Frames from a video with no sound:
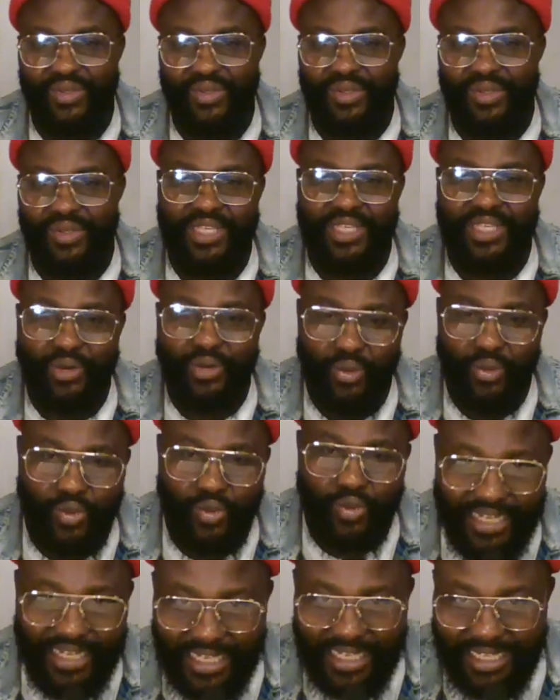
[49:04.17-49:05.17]
you know,
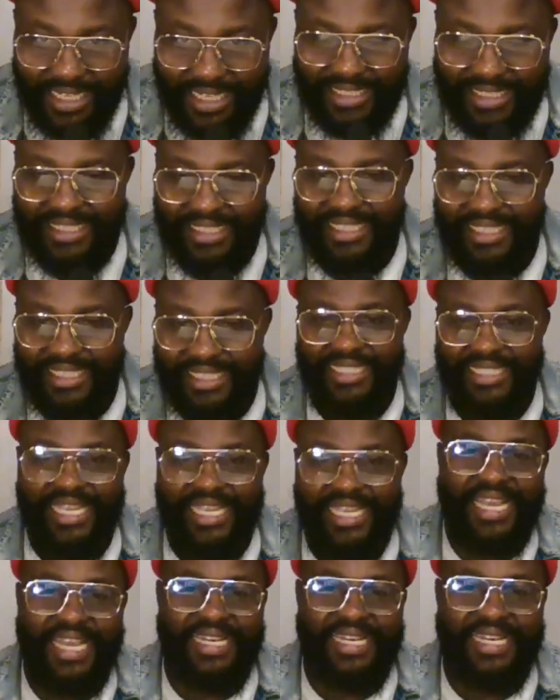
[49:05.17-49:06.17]
threatening,
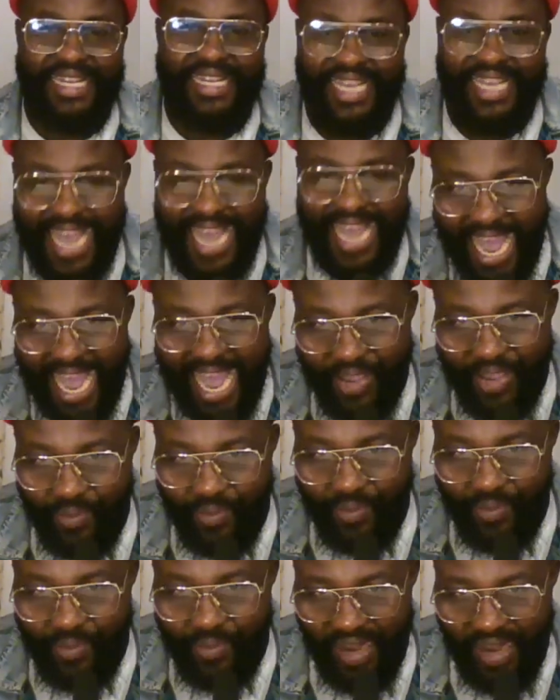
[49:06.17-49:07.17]
saying that they are in
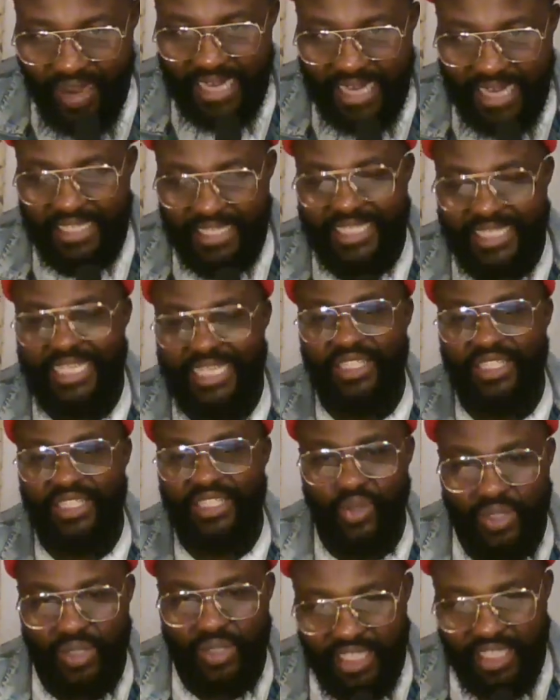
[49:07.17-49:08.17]
Biafra land. Do you
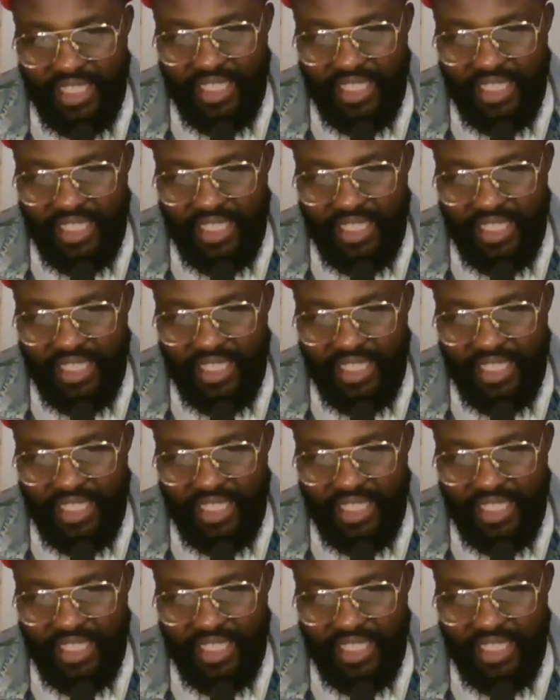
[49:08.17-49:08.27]
think that we